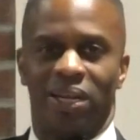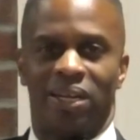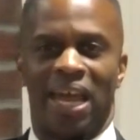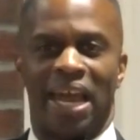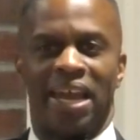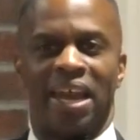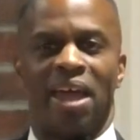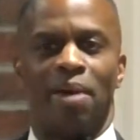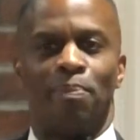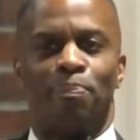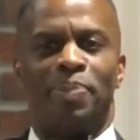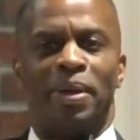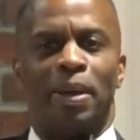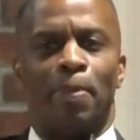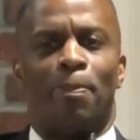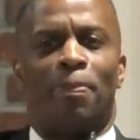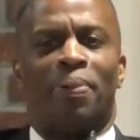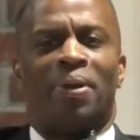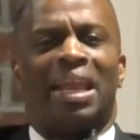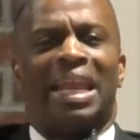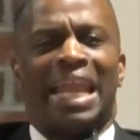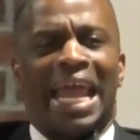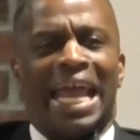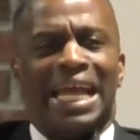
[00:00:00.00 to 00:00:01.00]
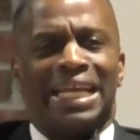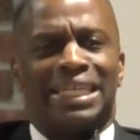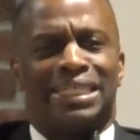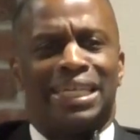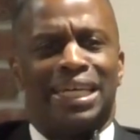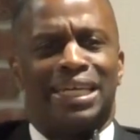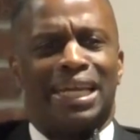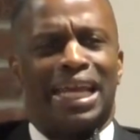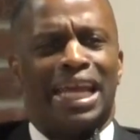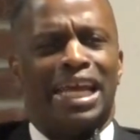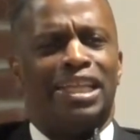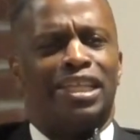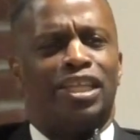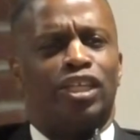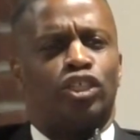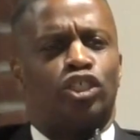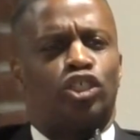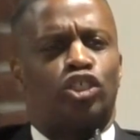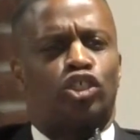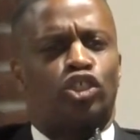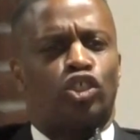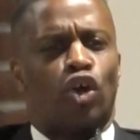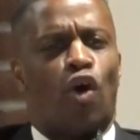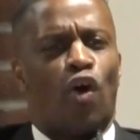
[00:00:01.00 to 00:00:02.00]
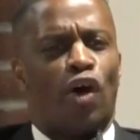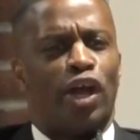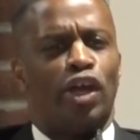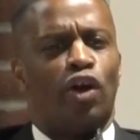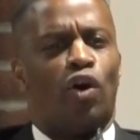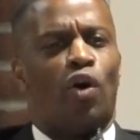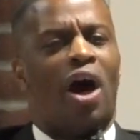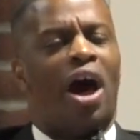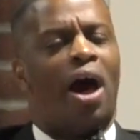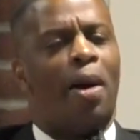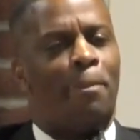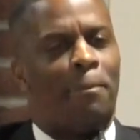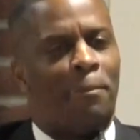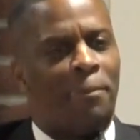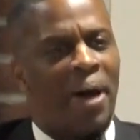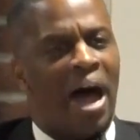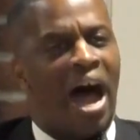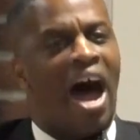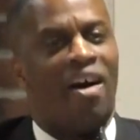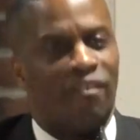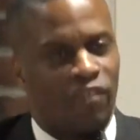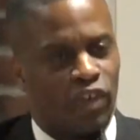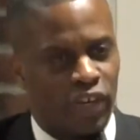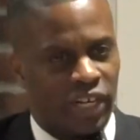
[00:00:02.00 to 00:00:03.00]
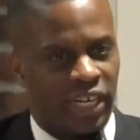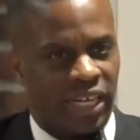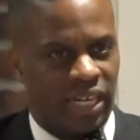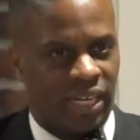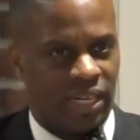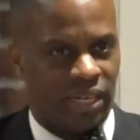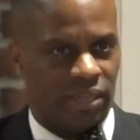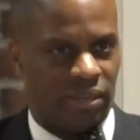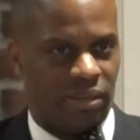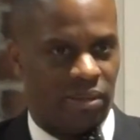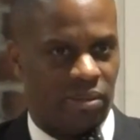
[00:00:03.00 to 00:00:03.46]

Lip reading: that have been planted in the soil of poverty.